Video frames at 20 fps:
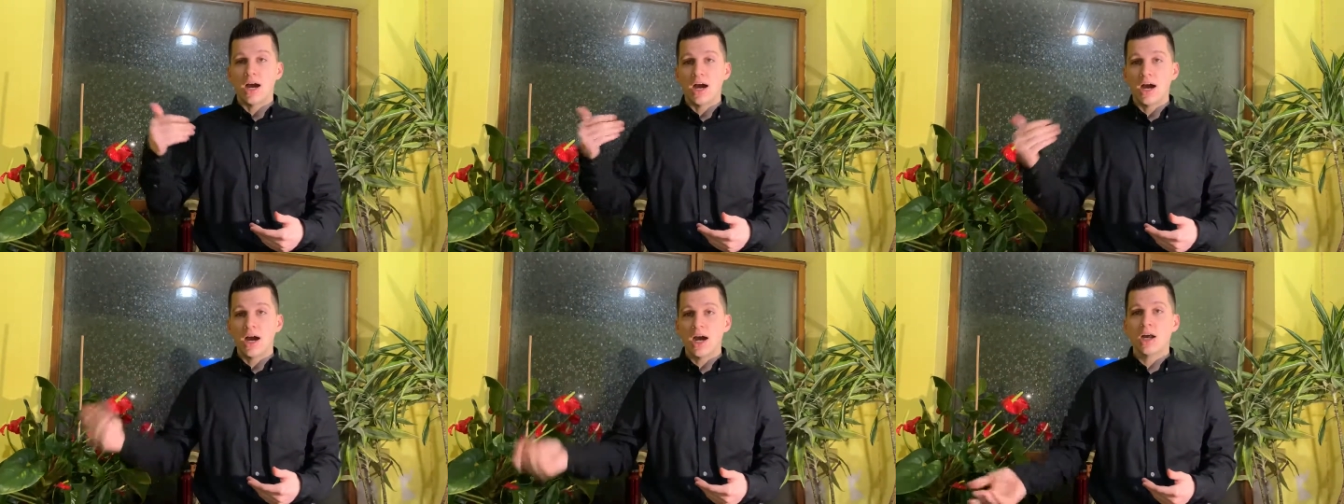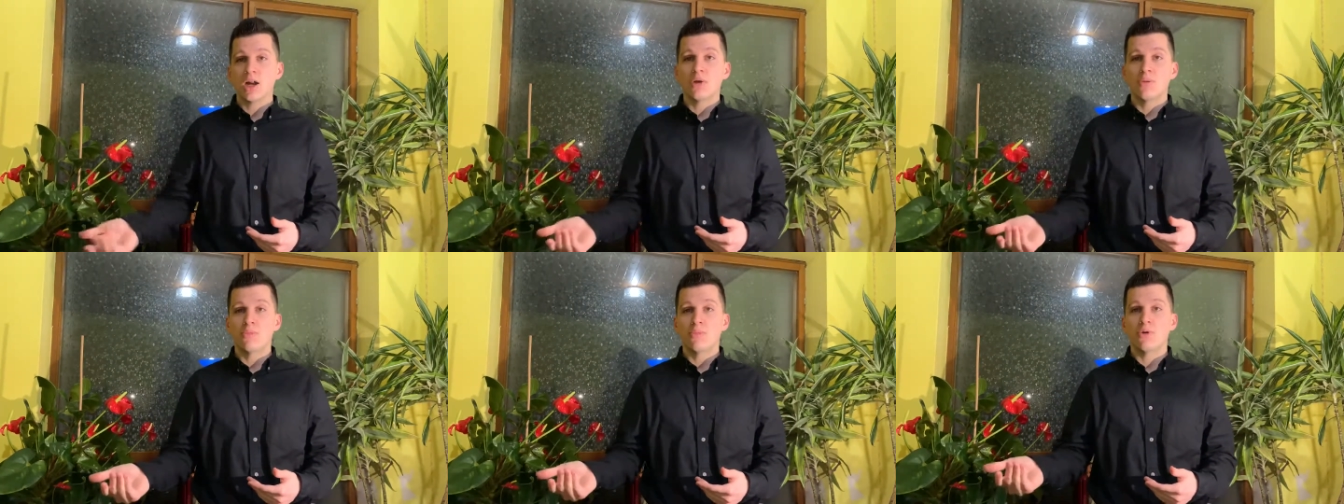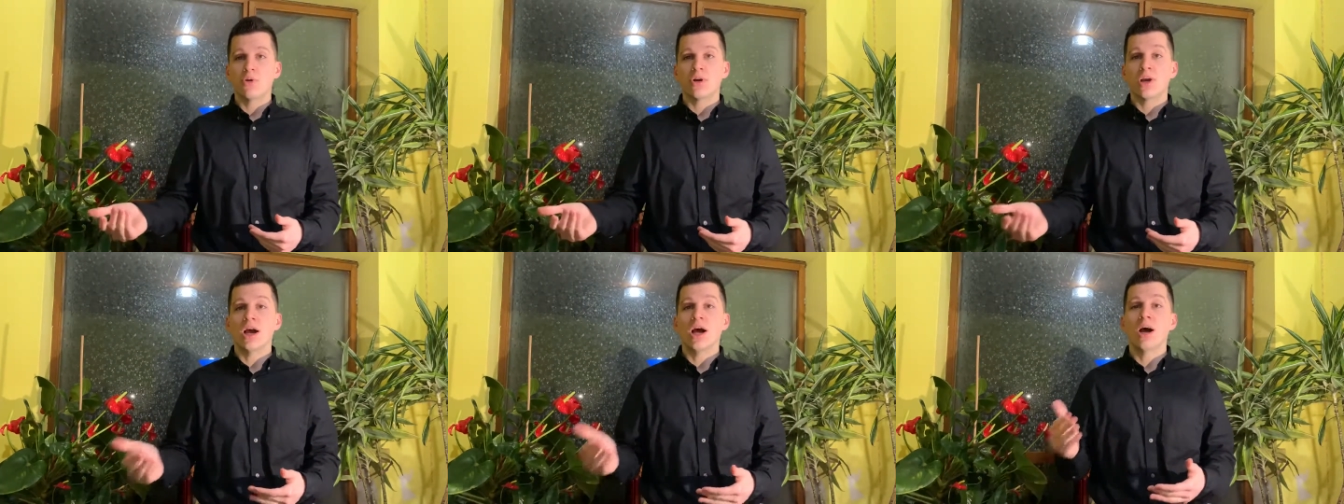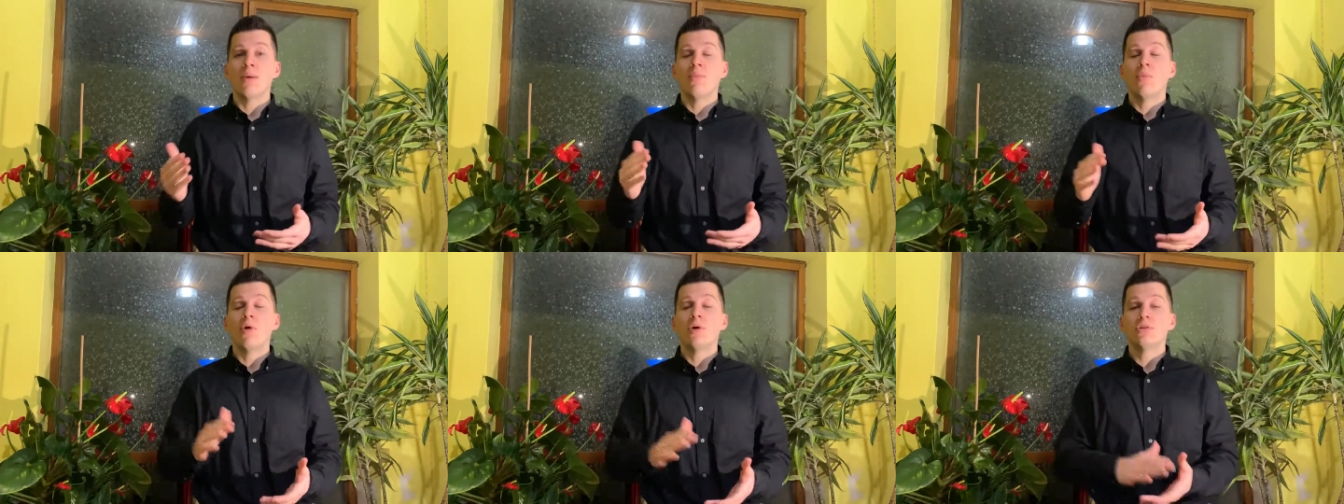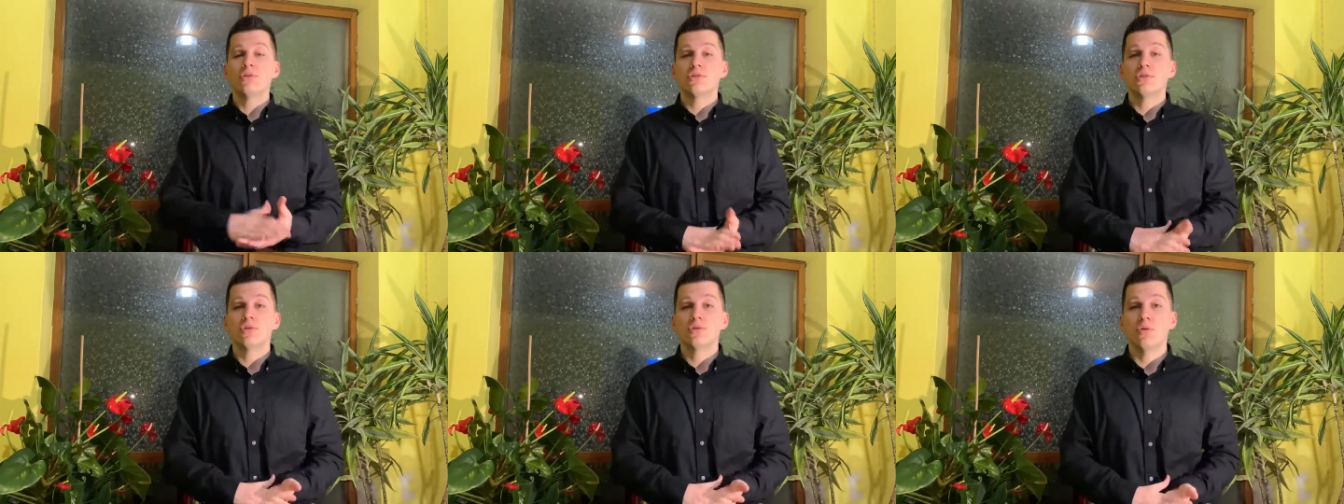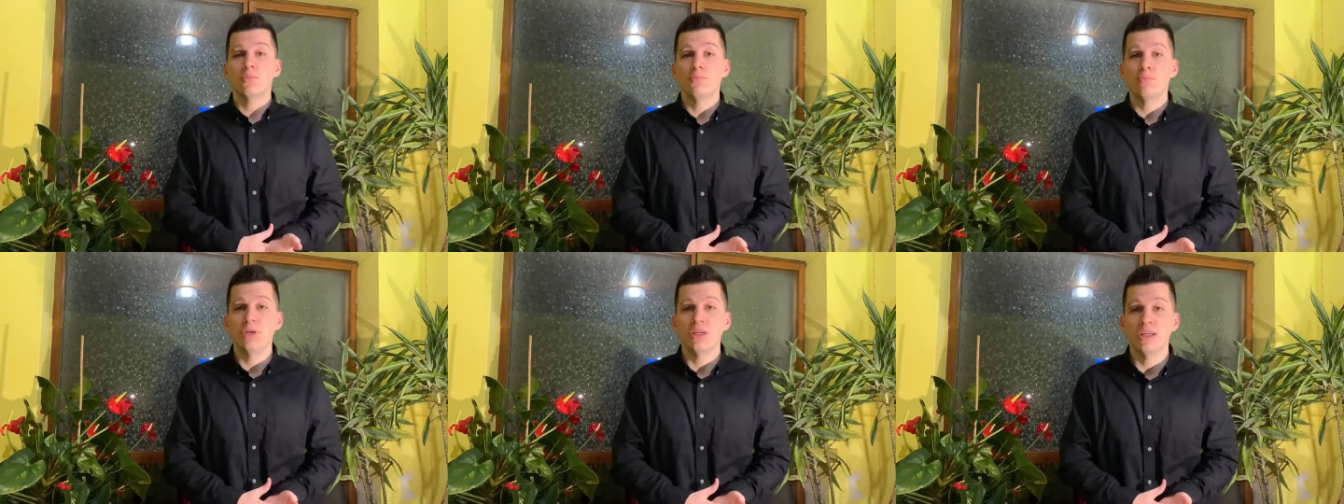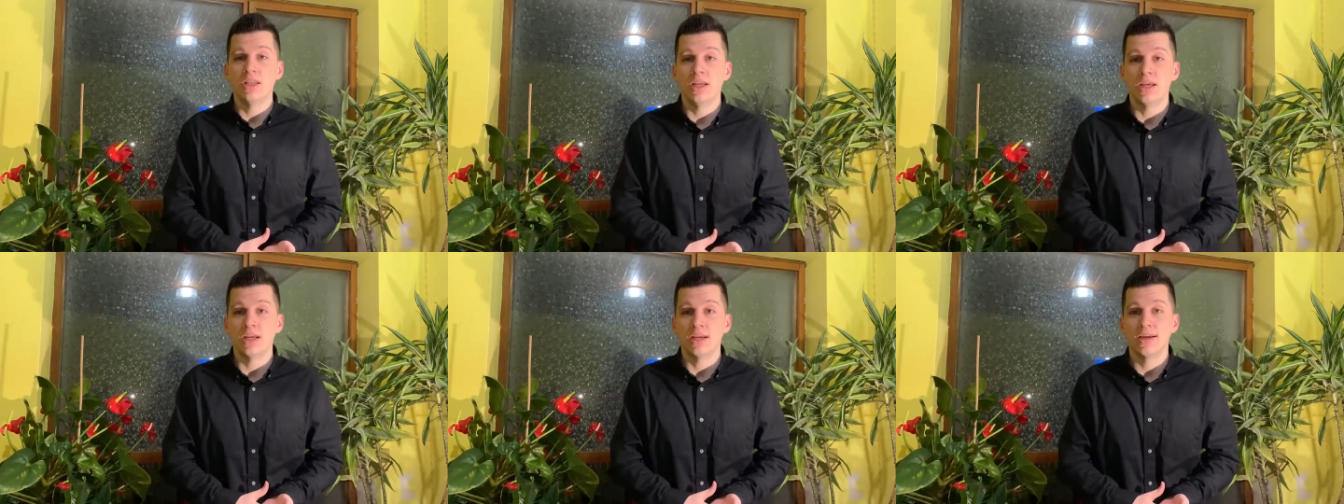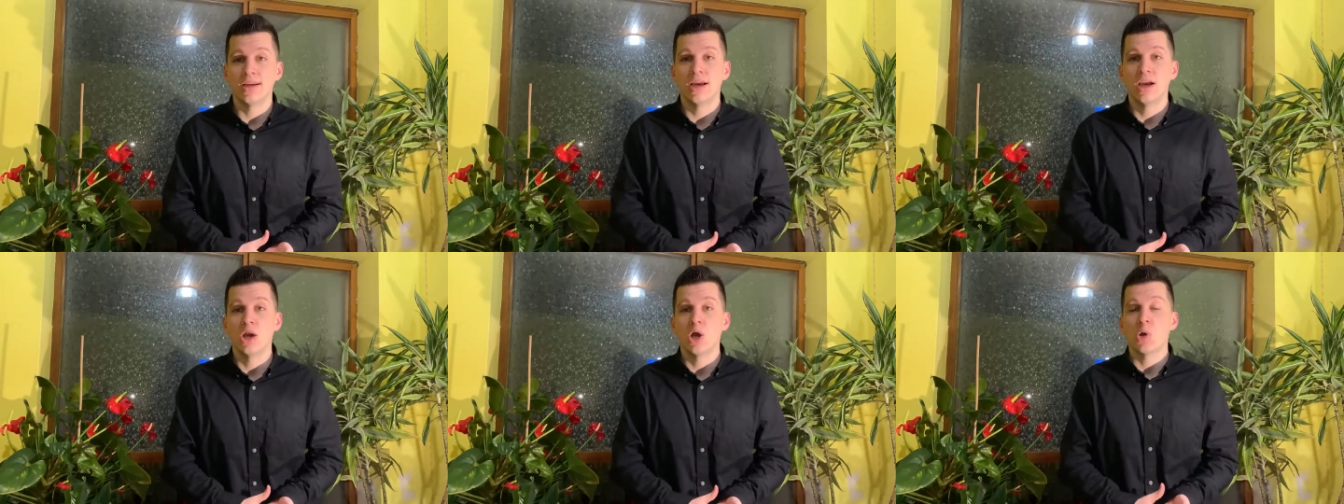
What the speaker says: other book, I'm also competing